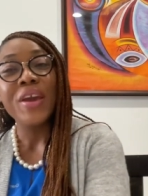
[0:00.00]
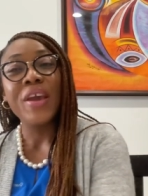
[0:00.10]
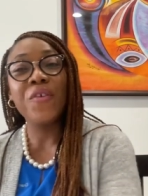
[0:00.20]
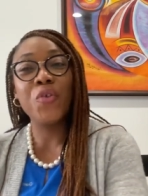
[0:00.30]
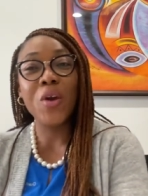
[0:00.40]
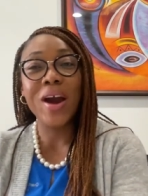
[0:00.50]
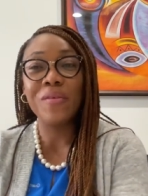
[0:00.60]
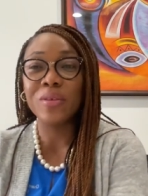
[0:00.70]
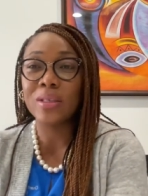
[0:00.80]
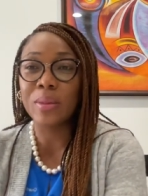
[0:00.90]
if you
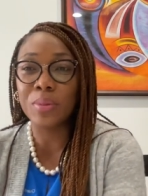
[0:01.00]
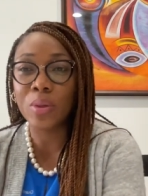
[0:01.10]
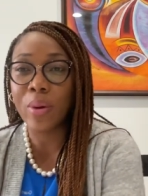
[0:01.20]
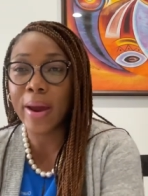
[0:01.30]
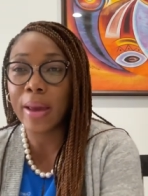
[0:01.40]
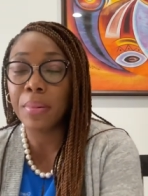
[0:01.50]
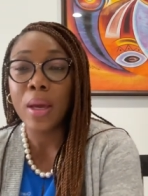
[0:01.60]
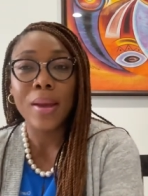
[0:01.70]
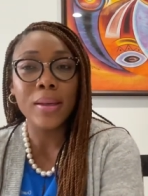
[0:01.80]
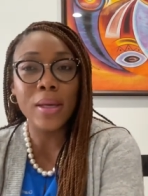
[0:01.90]
haven't subscribed
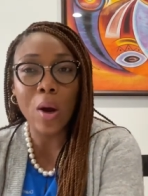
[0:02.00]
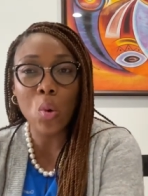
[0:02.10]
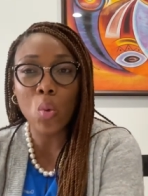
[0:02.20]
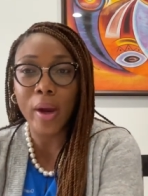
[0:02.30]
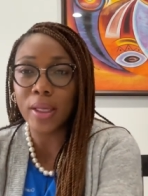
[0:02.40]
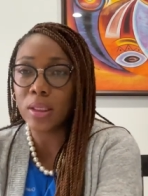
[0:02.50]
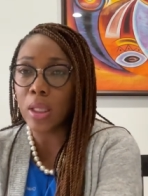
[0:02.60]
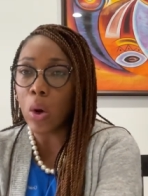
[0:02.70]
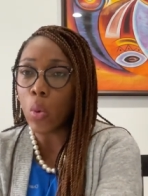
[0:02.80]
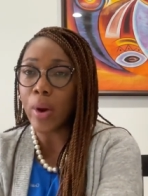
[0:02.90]
don't wait
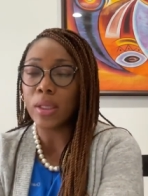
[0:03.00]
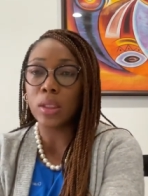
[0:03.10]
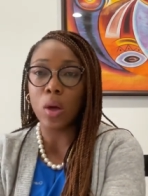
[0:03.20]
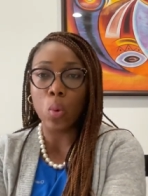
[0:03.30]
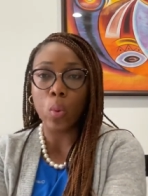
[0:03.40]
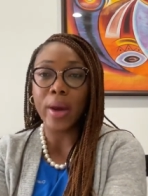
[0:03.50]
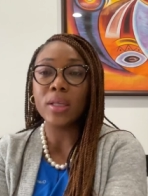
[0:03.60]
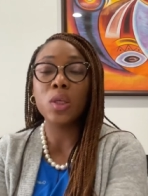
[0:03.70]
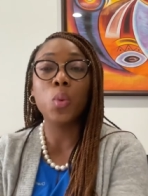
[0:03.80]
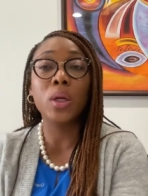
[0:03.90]
don't wait don't
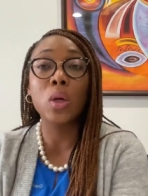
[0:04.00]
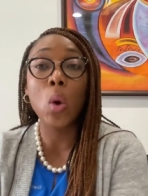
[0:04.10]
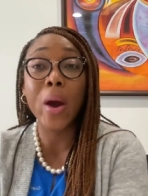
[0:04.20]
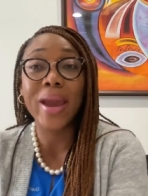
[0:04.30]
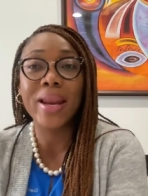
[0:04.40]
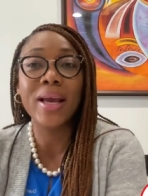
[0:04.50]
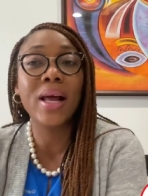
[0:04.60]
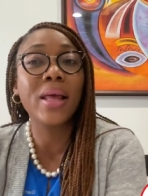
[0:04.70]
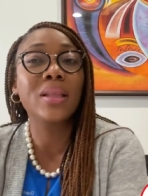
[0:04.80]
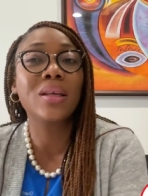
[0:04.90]
wait you want to go ahead and
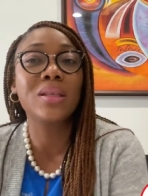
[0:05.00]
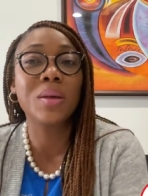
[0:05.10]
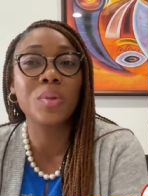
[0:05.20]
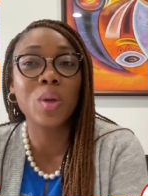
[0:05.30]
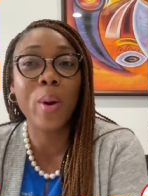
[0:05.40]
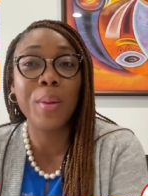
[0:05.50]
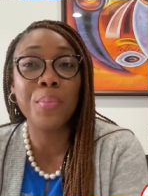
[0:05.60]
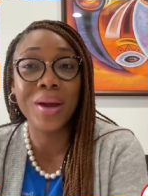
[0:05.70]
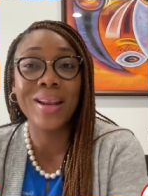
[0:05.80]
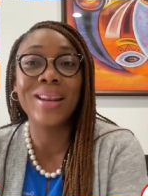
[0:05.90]
click the subscribe
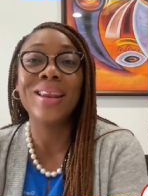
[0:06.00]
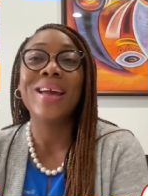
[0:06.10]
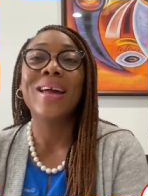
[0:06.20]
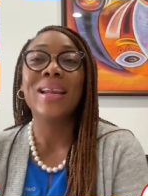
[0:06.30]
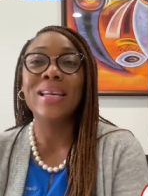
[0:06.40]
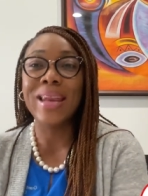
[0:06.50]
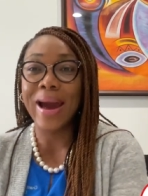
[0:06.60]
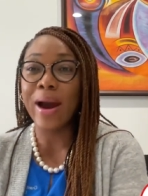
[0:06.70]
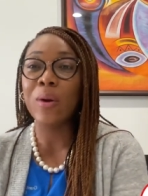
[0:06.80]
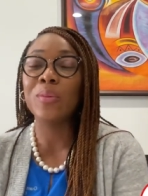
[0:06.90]
button
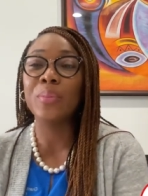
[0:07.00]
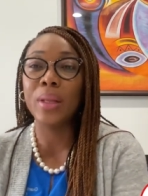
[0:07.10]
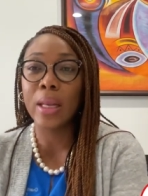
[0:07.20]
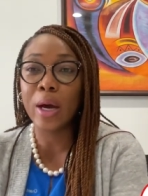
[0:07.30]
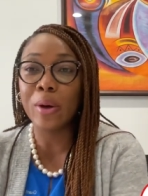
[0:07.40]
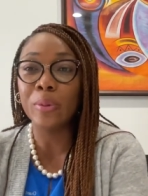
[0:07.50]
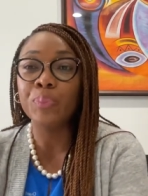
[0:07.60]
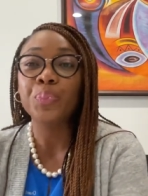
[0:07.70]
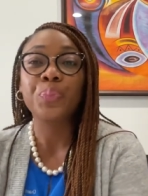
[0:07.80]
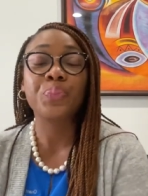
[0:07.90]
down below
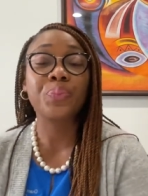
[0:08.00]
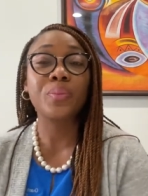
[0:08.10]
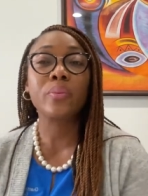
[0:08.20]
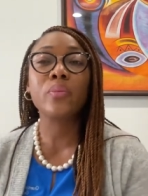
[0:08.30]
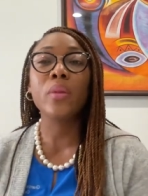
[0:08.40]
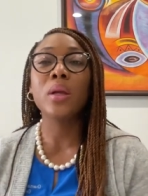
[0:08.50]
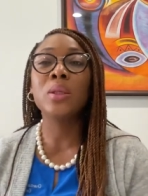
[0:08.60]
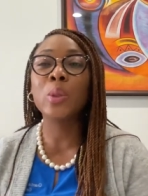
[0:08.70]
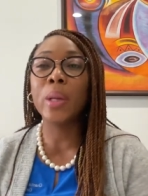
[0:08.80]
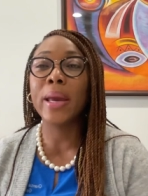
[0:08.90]

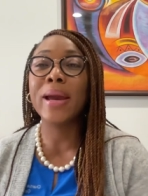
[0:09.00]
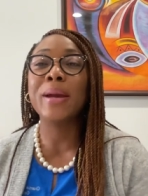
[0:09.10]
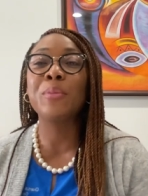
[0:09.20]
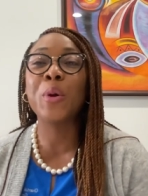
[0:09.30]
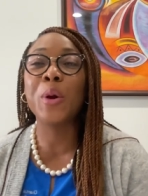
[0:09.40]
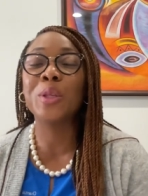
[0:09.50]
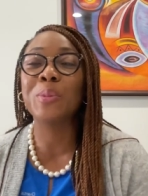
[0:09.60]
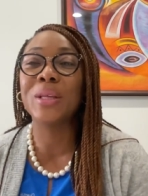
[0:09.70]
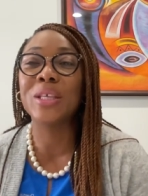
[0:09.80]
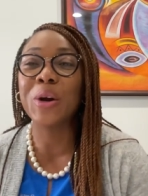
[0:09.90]
today i am going to
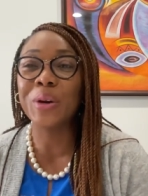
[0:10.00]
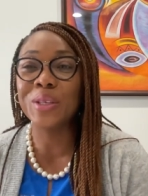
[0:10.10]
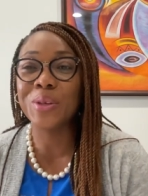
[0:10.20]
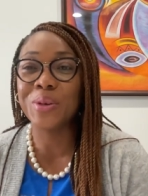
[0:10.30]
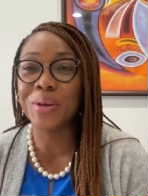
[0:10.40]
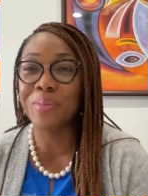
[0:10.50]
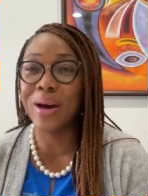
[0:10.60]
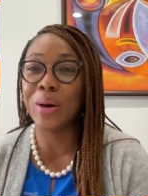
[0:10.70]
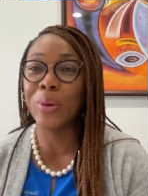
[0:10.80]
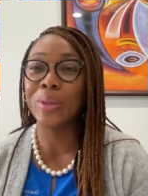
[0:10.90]
be talking to you
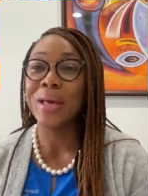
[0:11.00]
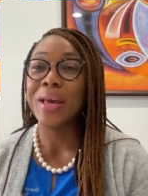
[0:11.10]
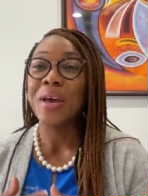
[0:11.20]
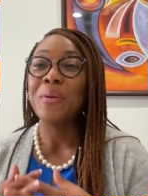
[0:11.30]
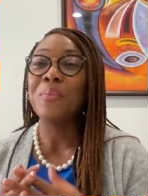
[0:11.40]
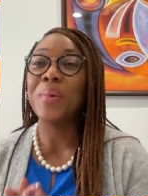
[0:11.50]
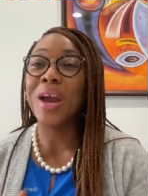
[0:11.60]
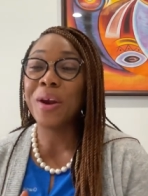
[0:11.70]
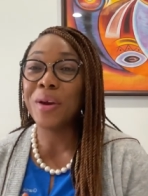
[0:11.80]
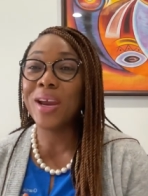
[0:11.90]
about
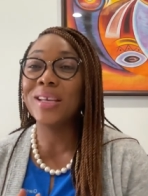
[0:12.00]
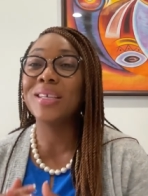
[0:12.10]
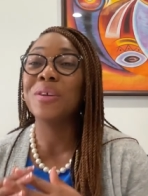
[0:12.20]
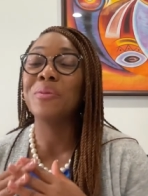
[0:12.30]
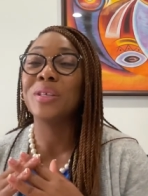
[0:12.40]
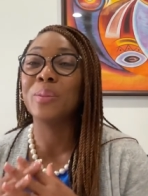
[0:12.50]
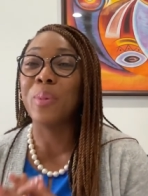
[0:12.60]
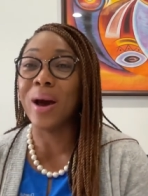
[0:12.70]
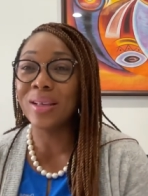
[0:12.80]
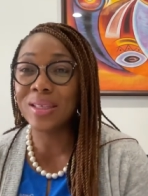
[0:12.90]
marriage and
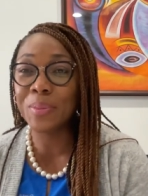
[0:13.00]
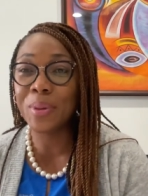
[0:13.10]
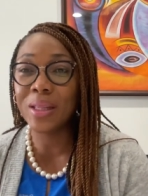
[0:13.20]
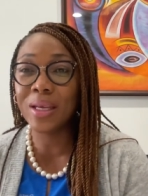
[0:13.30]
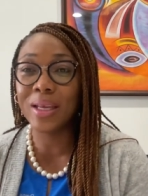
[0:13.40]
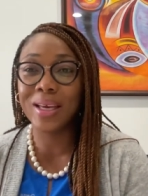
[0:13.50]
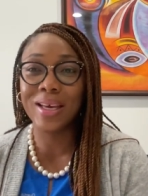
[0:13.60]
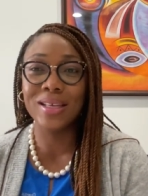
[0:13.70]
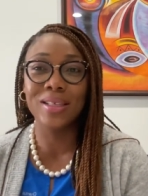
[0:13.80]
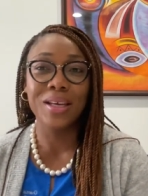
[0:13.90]

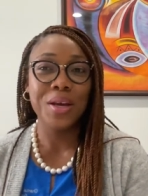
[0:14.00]
responsibilities